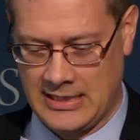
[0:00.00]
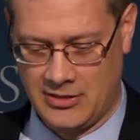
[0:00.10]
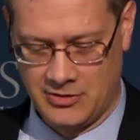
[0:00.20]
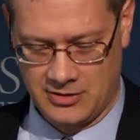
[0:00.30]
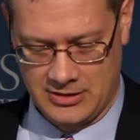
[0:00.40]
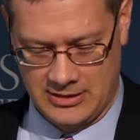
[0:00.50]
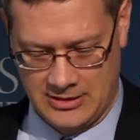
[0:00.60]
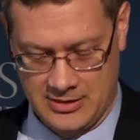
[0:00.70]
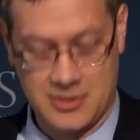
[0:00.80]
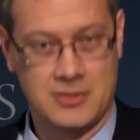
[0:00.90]
our,
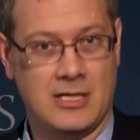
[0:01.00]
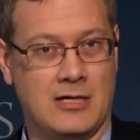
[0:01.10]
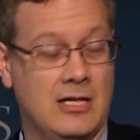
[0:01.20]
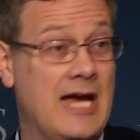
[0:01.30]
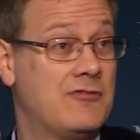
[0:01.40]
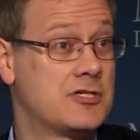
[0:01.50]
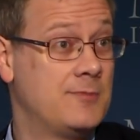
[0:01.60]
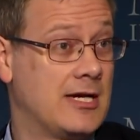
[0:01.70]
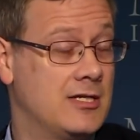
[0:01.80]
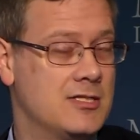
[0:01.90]
uh, our life
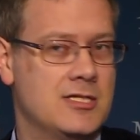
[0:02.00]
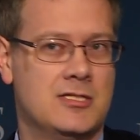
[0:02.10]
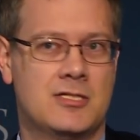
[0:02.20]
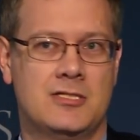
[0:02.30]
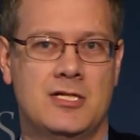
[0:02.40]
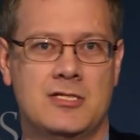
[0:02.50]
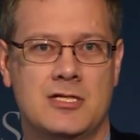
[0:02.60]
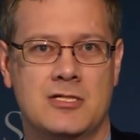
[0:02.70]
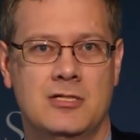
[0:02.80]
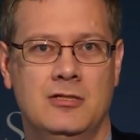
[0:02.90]
expectancy
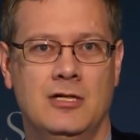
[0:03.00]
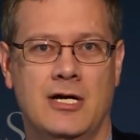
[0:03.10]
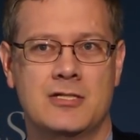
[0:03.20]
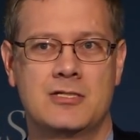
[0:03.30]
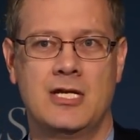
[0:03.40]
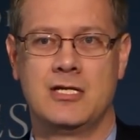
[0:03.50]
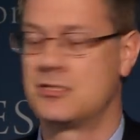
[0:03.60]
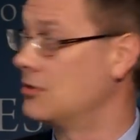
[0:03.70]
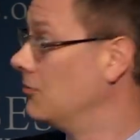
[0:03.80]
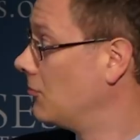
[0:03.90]
statistics in the United
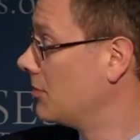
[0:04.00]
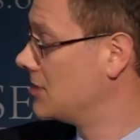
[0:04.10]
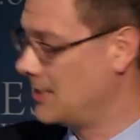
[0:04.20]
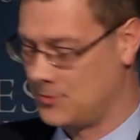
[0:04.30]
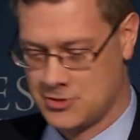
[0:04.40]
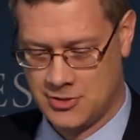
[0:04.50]
States. So for example,